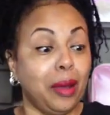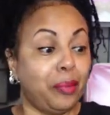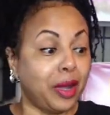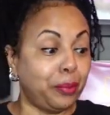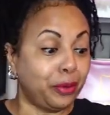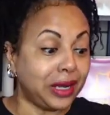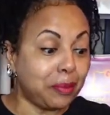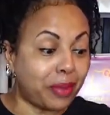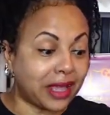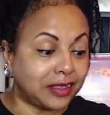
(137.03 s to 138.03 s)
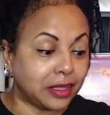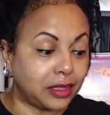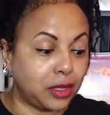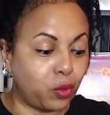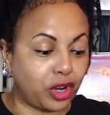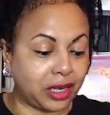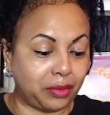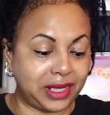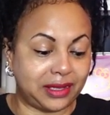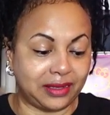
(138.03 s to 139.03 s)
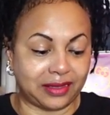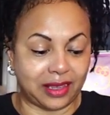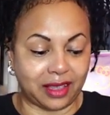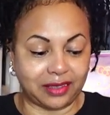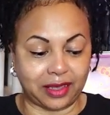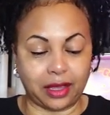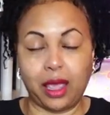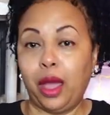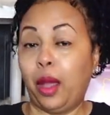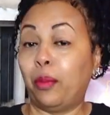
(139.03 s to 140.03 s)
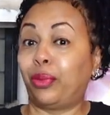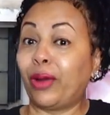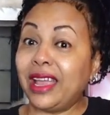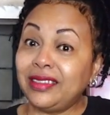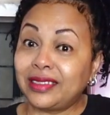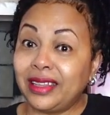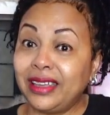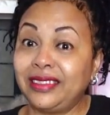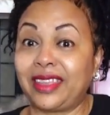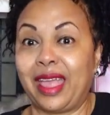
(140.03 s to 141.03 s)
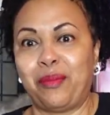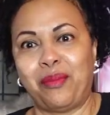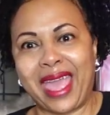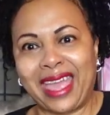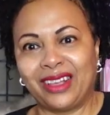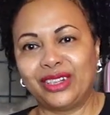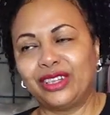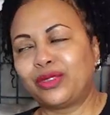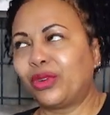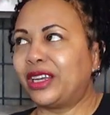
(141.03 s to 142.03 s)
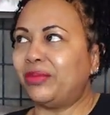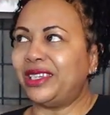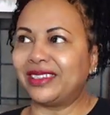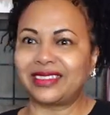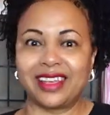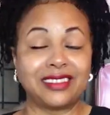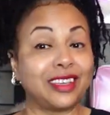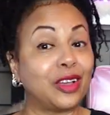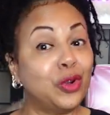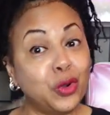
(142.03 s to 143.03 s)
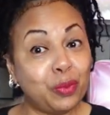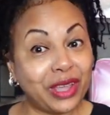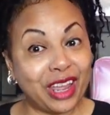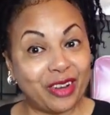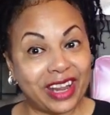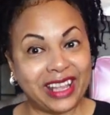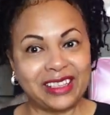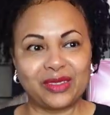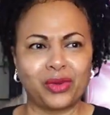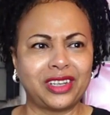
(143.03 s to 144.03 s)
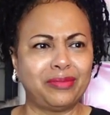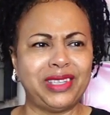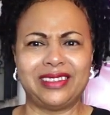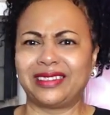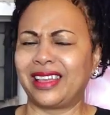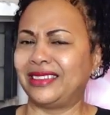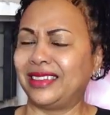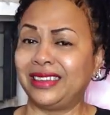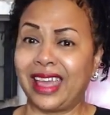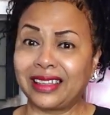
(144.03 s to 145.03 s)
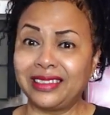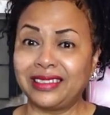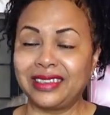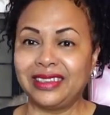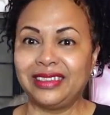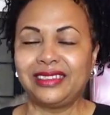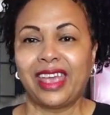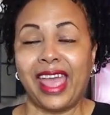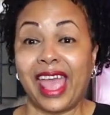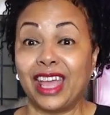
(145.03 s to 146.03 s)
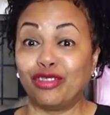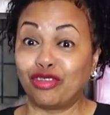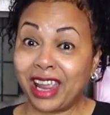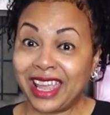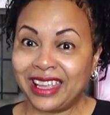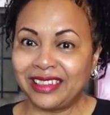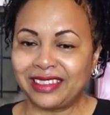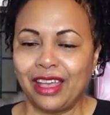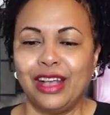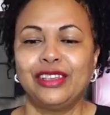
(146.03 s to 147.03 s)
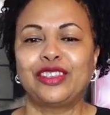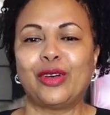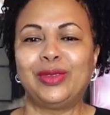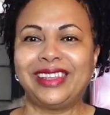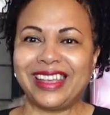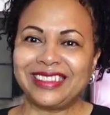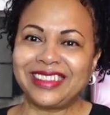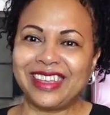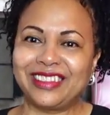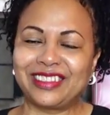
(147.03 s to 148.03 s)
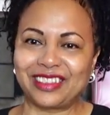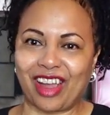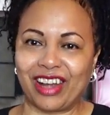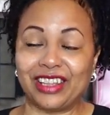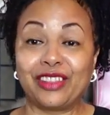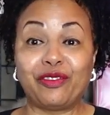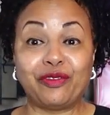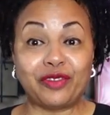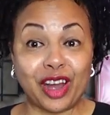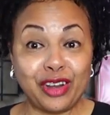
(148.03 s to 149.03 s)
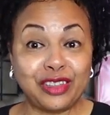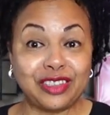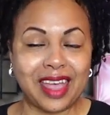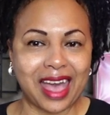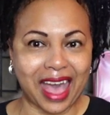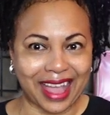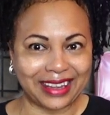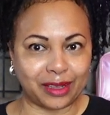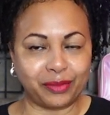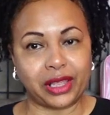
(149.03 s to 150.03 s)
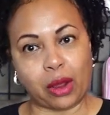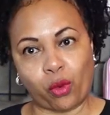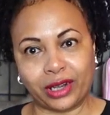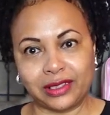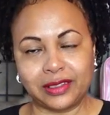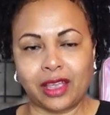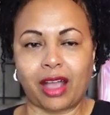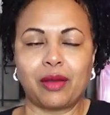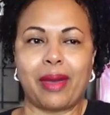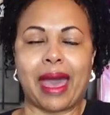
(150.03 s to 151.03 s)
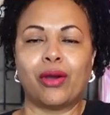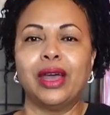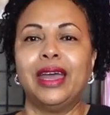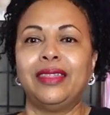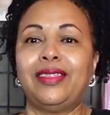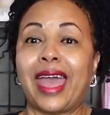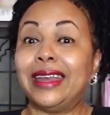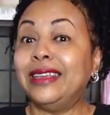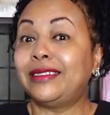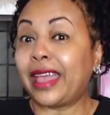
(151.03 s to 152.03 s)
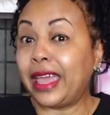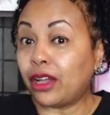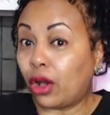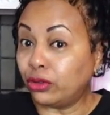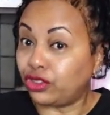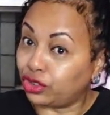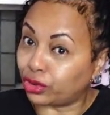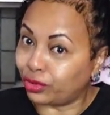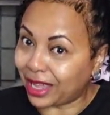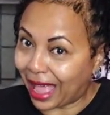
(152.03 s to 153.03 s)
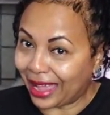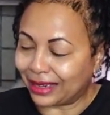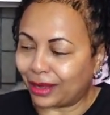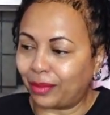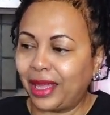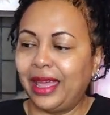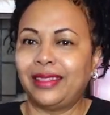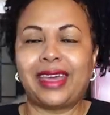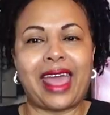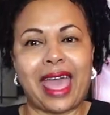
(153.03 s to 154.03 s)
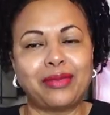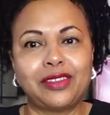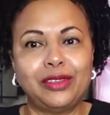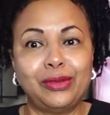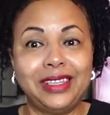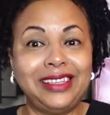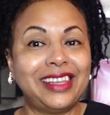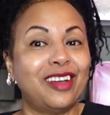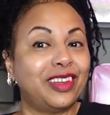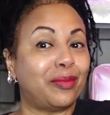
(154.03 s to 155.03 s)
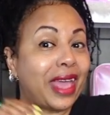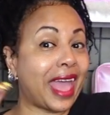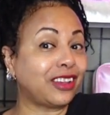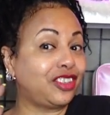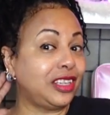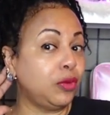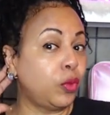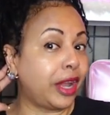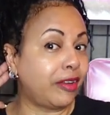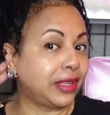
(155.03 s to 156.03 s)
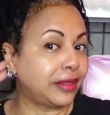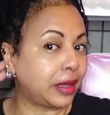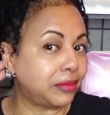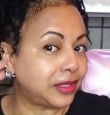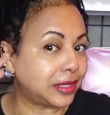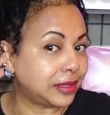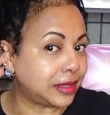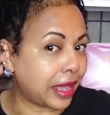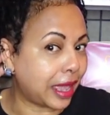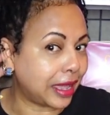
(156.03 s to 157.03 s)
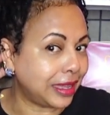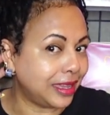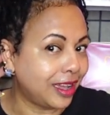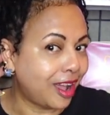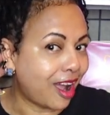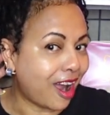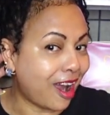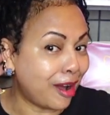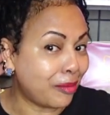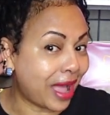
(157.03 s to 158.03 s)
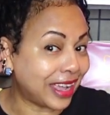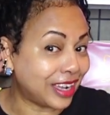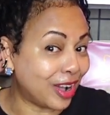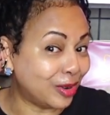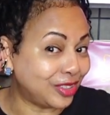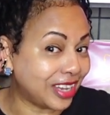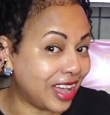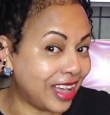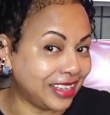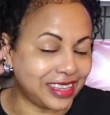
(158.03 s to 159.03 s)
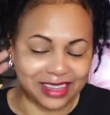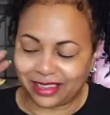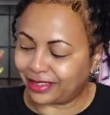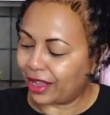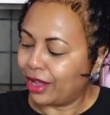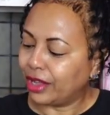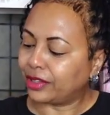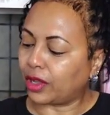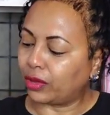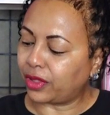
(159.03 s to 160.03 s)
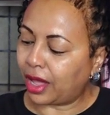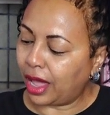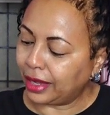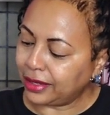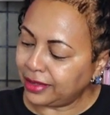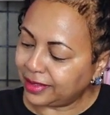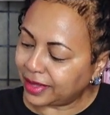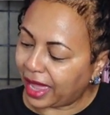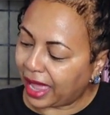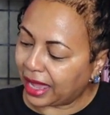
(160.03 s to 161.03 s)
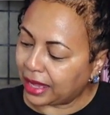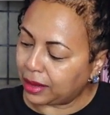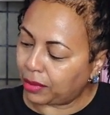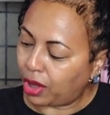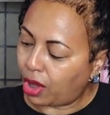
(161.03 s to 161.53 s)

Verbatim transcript: but pretty basically we're going to be discussing bracelets and bangles. We're going to be discussing hoop earrings. We're going to be discussing necklaces and rings. So let's get started. The first item that I wanted to talk about that is a Coach jewelry item that I absolutely love, and I'm actually wearing them today, are my Coach Huggies. So the Huggies came